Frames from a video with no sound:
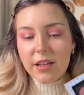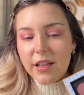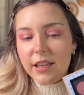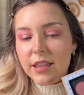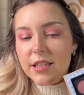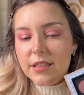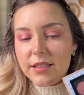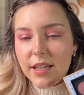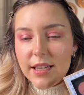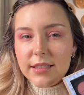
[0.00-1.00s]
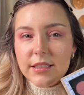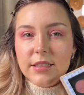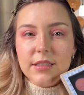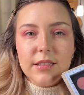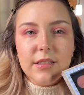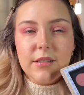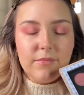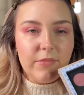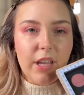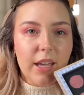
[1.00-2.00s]
Like this isn't
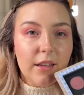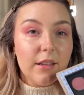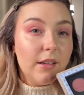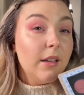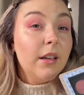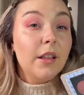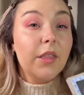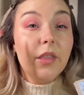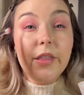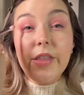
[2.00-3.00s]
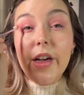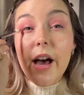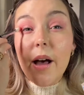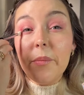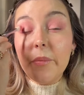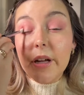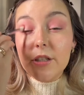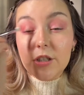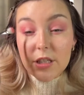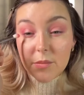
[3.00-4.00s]
like that
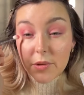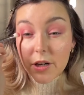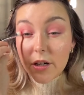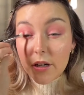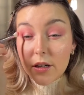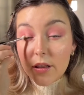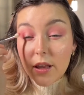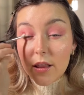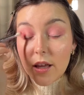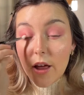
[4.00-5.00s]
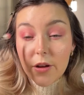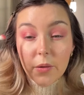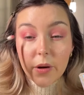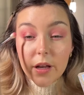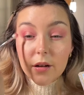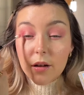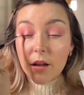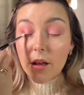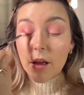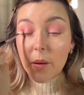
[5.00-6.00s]
much deeper than the other one,
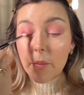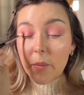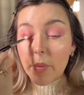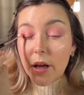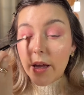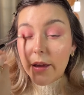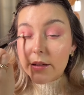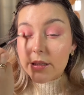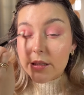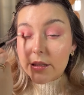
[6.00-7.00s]
but